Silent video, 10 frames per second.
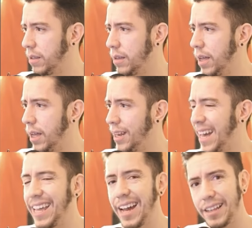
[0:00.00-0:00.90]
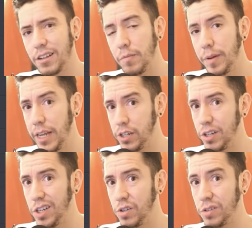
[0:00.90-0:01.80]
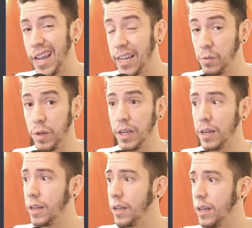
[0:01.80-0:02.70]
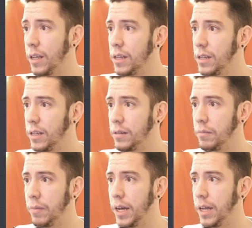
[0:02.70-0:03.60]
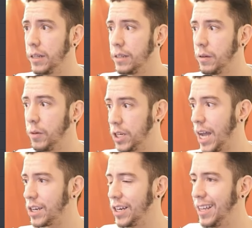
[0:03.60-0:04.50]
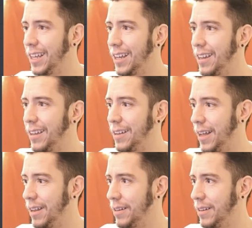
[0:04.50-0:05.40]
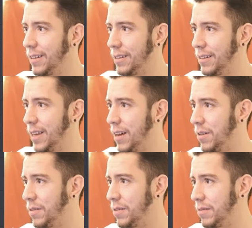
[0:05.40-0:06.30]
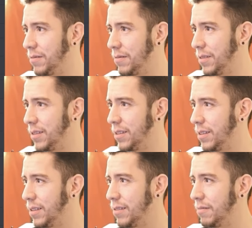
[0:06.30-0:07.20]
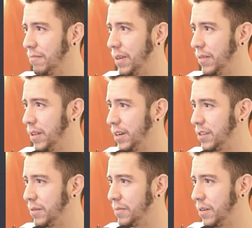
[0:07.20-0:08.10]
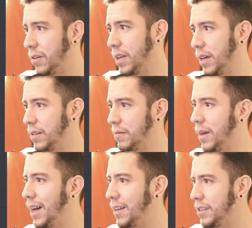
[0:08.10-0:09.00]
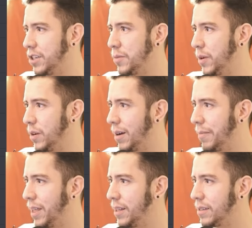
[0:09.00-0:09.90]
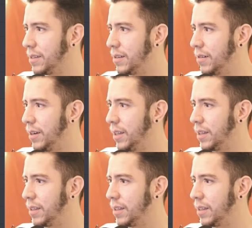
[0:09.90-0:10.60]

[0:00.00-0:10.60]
and I had compilation issues last week, but which actually, and now maybe there is some, oh yeah. It's GPU updates only.